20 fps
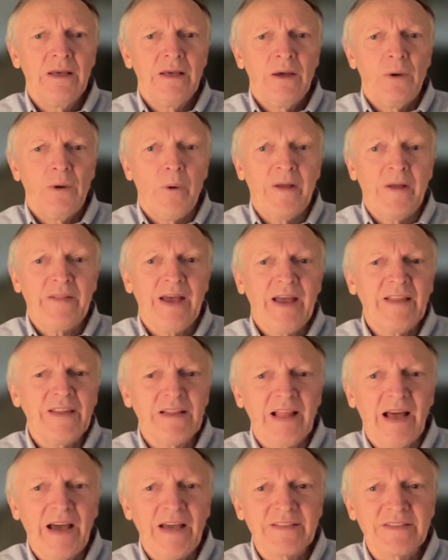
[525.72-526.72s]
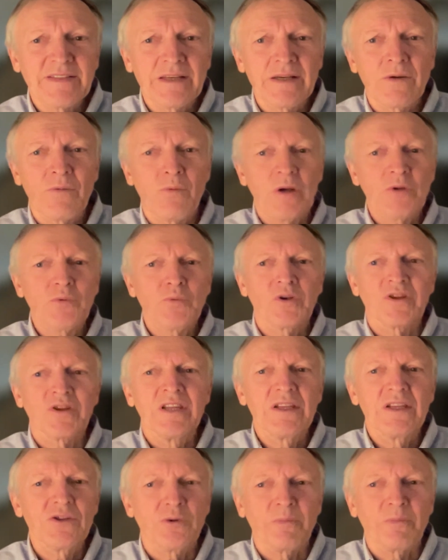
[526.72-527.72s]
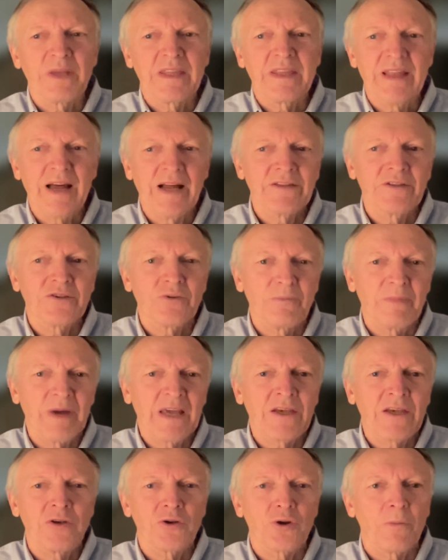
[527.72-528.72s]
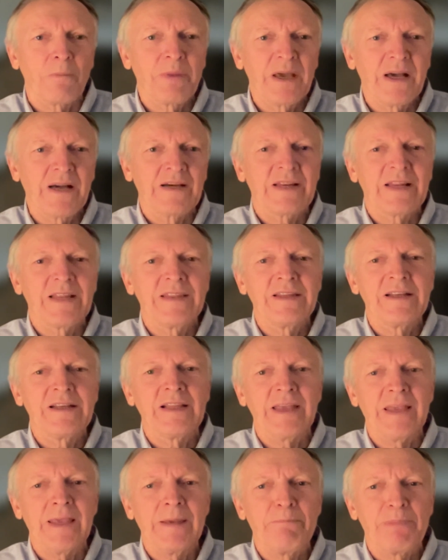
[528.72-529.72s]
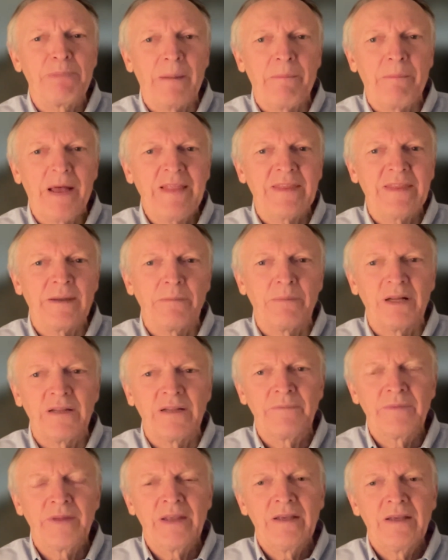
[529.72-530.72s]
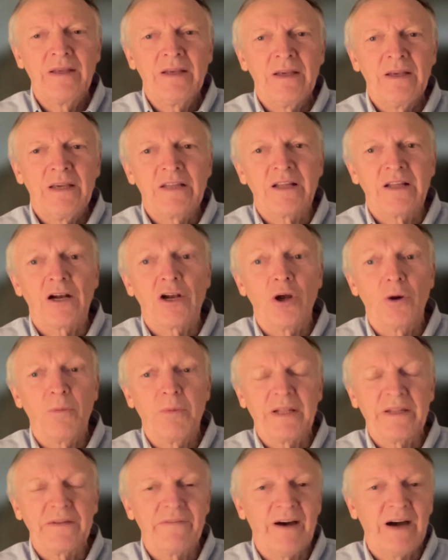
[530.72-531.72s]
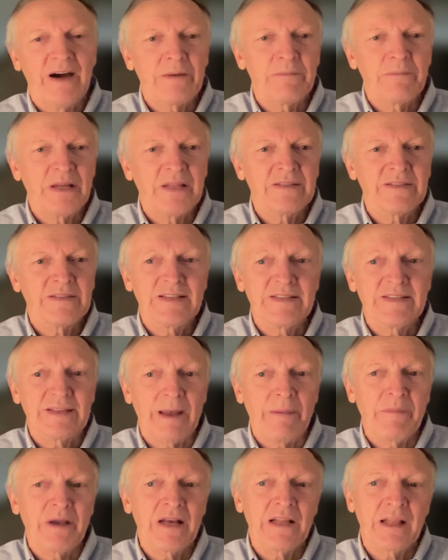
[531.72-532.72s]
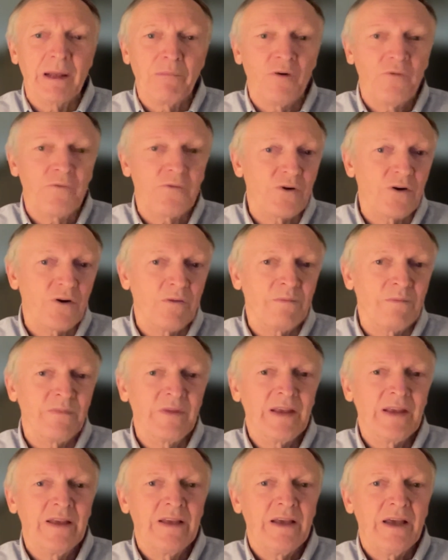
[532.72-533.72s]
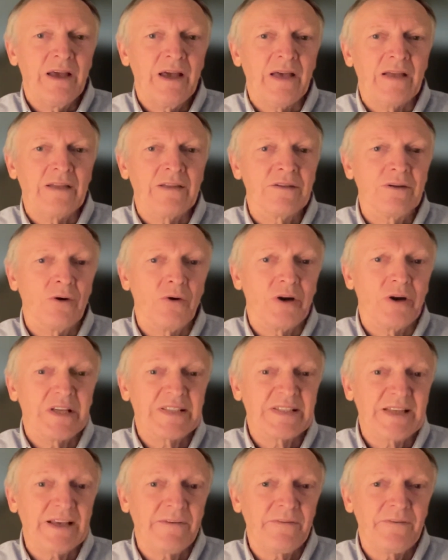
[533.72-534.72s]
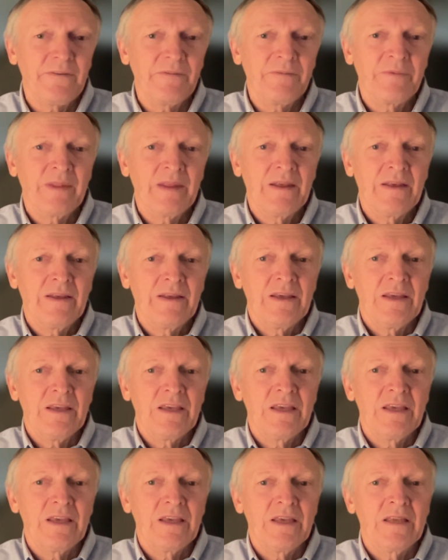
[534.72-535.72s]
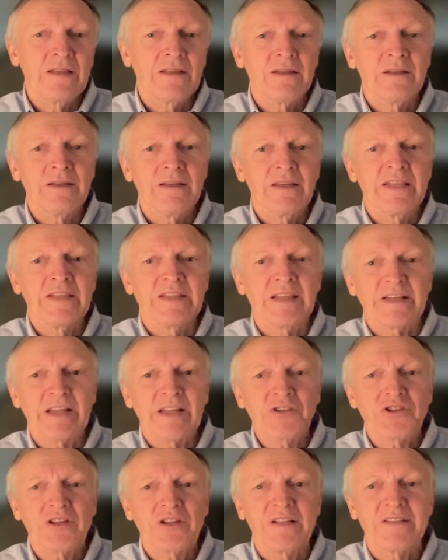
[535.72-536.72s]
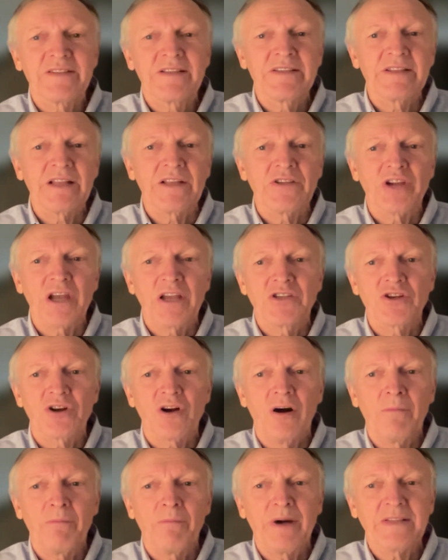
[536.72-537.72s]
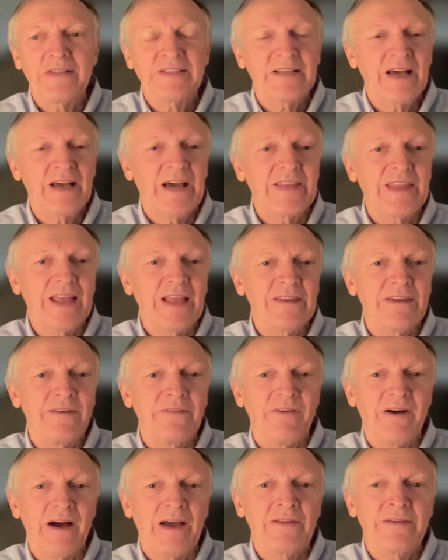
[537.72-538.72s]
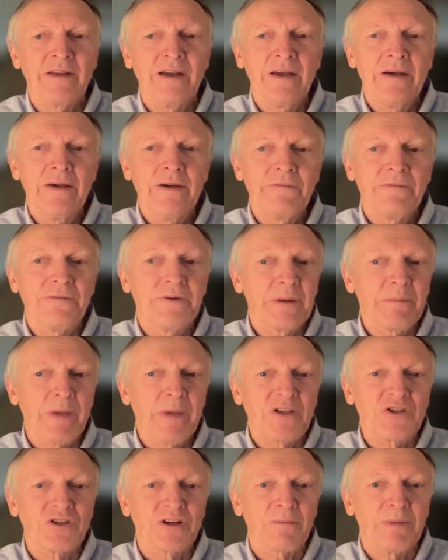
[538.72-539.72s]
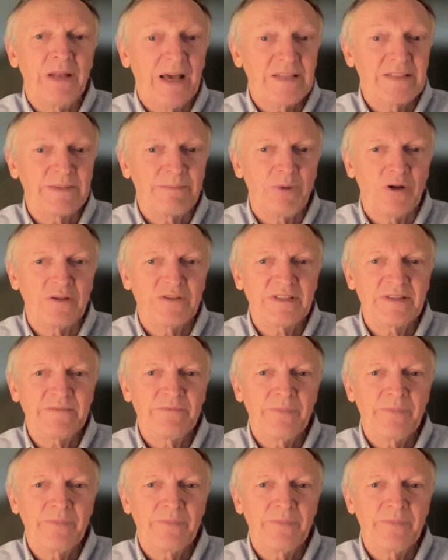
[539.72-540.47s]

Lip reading: When analyzing what would need to be done to make European Green Deal implementable in a global environment, Systemic Club of Rome and OSF in International System Change Compass identified 3 major blind spots,